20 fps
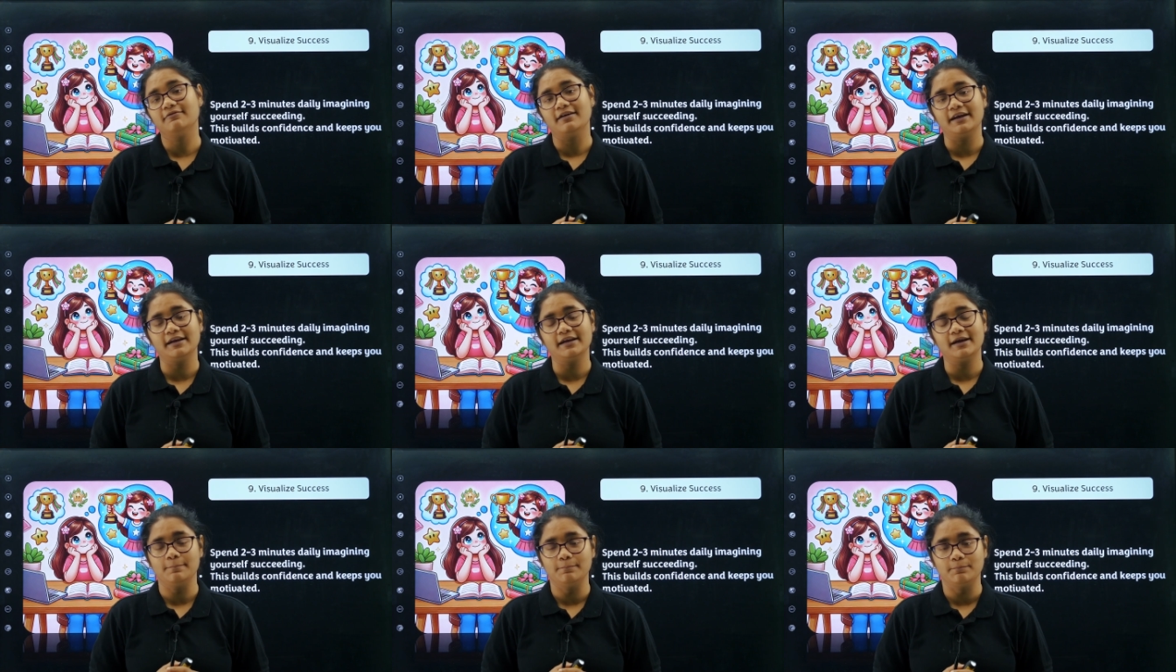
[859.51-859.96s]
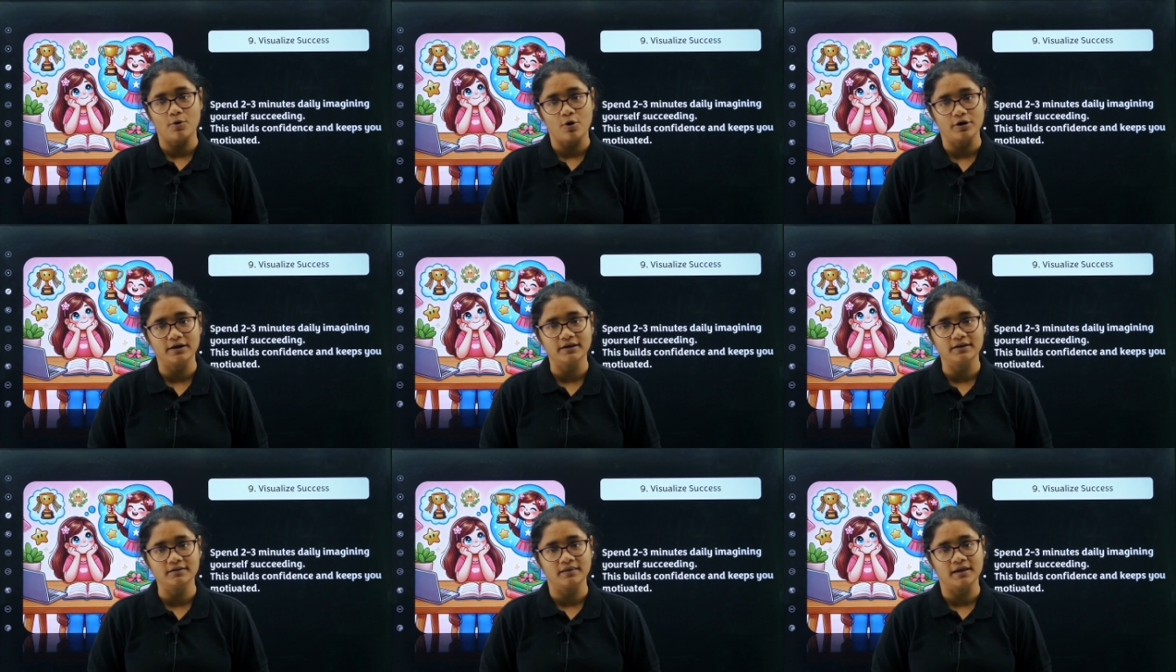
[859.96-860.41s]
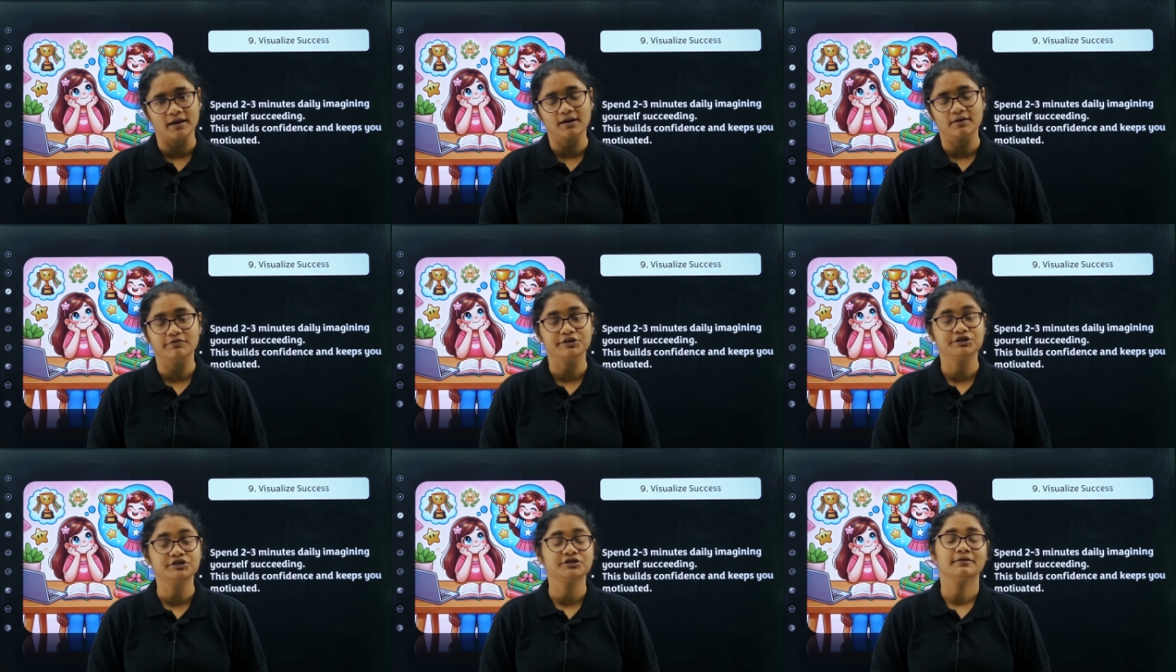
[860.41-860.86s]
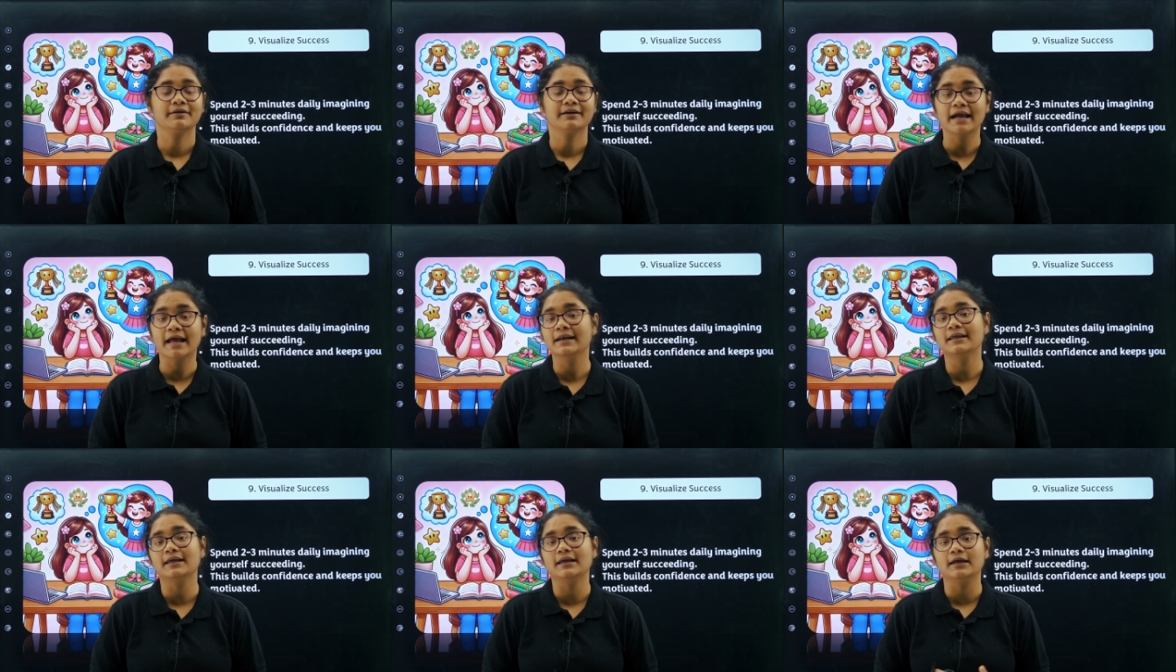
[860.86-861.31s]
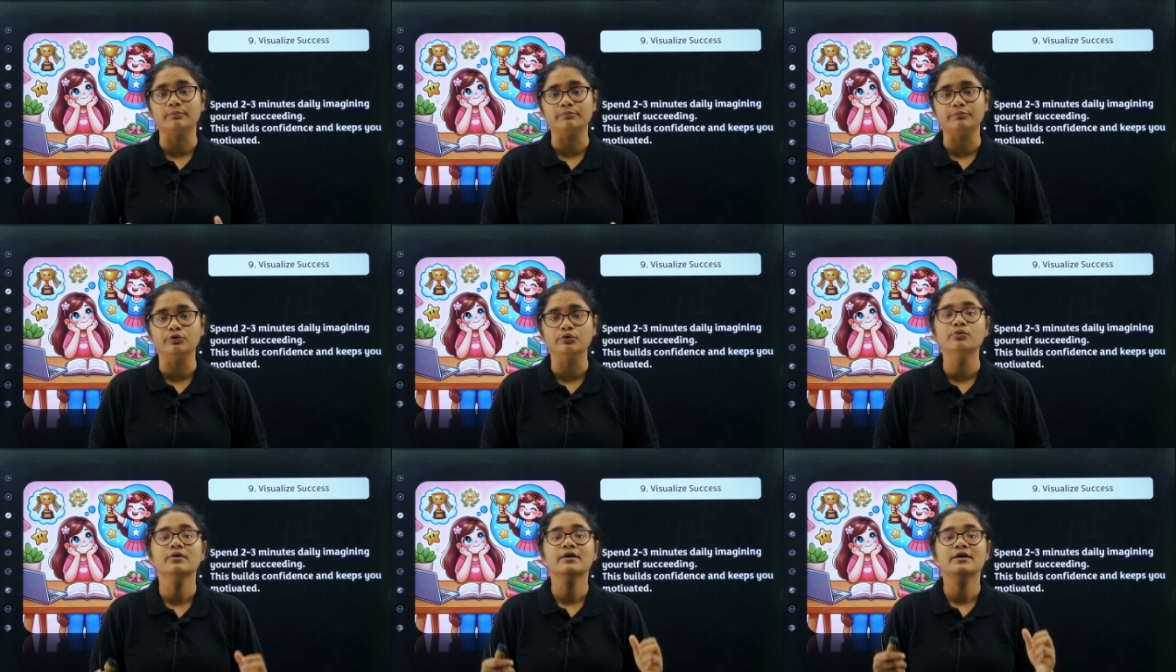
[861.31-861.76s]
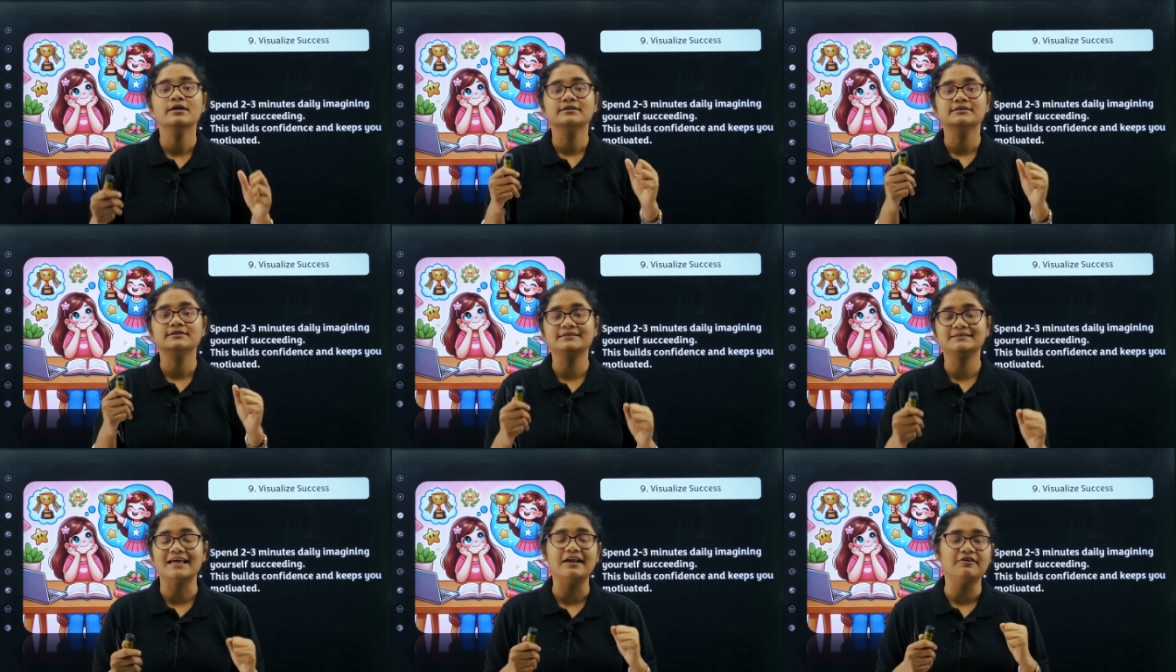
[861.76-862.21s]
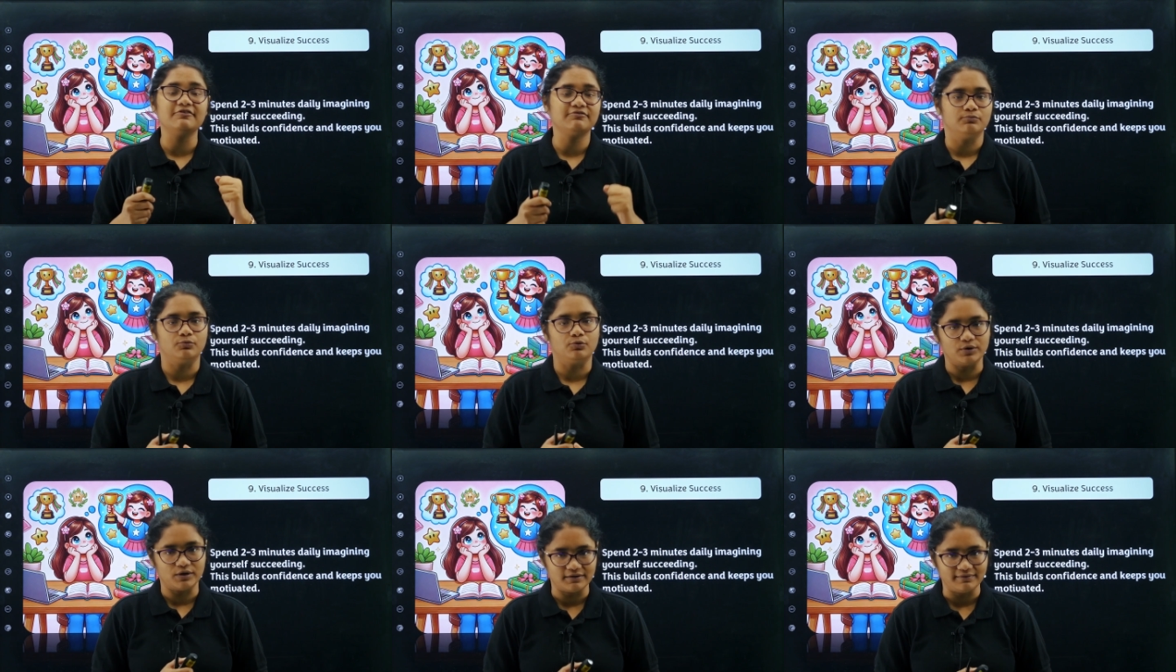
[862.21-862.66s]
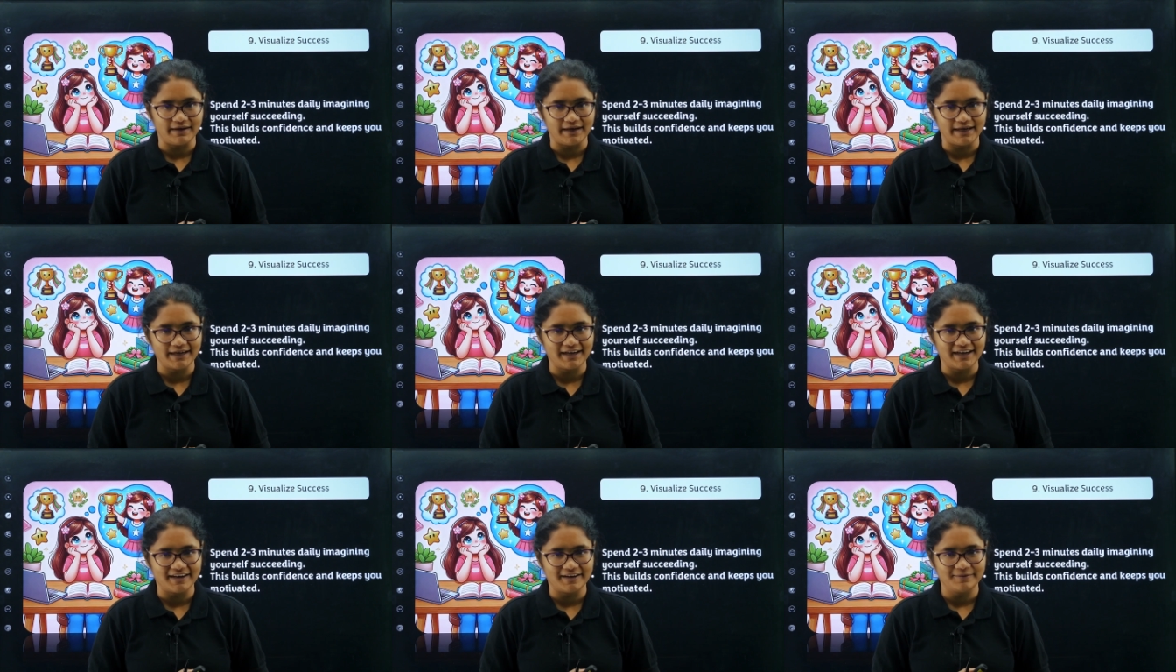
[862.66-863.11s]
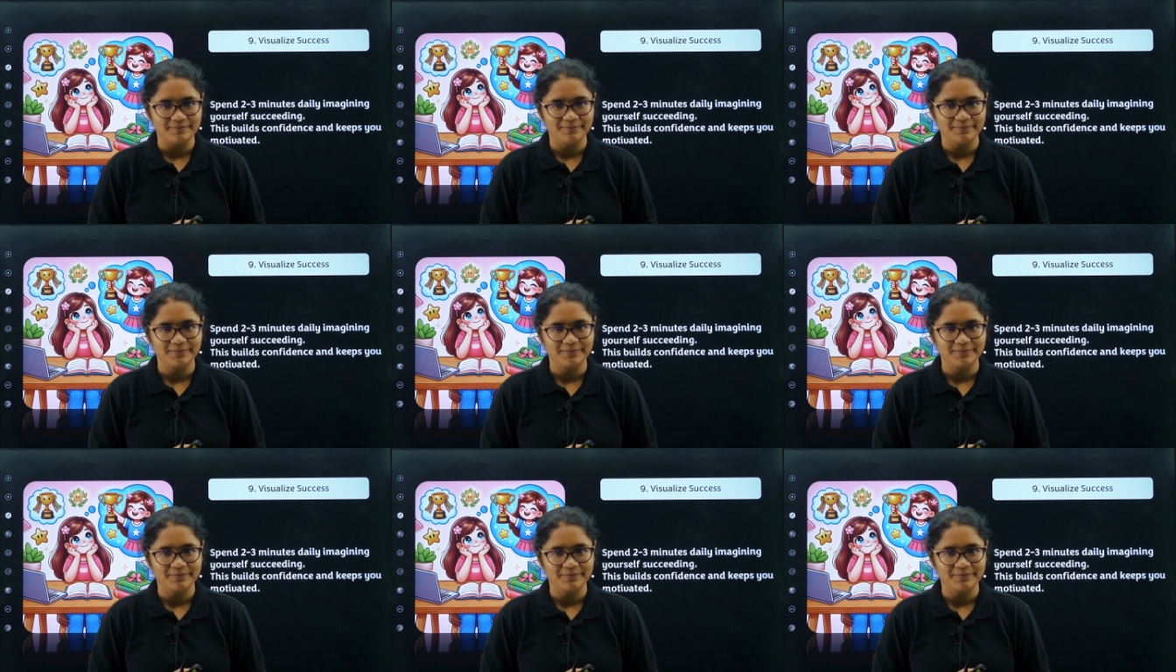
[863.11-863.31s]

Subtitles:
very important thing which can keep you self-motivated.